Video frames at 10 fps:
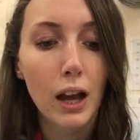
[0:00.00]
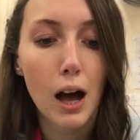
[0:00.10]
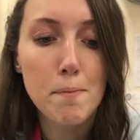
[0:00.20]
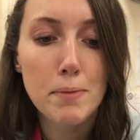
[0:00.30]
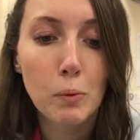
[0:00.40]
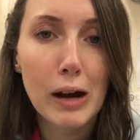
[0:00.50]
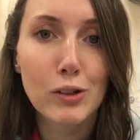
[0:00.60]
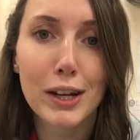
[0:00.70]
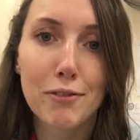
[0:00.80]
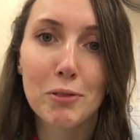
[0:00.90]
But well
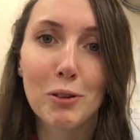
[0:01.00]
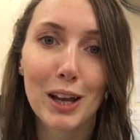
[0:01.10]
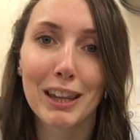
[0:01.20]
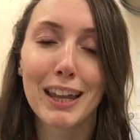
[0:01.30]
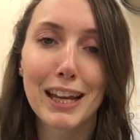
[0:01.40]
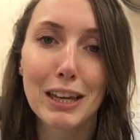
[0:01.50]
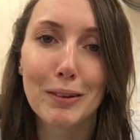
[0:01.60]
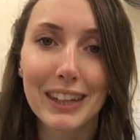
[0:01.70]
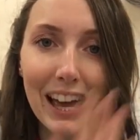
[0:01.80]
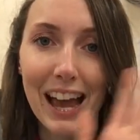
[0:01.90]
done everyone, thank you
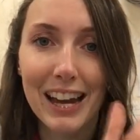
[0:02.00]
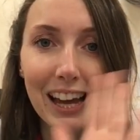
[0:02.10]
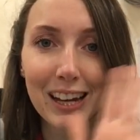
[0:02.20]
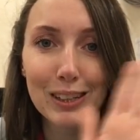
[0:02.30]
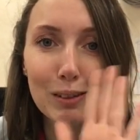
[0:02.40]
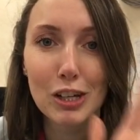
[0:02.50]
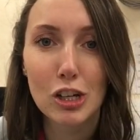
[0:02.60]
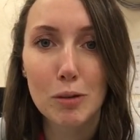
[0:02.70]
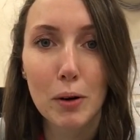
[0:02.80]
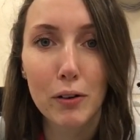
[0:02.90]
again, and I'll speak to
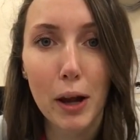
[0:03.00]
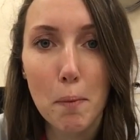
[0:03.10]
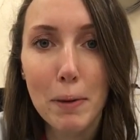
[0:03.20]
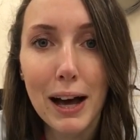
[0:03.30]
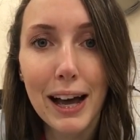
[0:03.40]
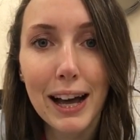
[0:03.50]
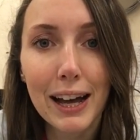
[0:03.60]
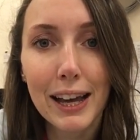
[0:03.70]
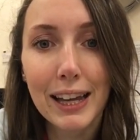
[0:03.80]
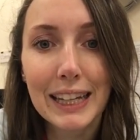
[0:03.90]
you tomorrow.
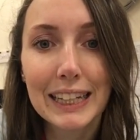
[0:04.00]
Bye!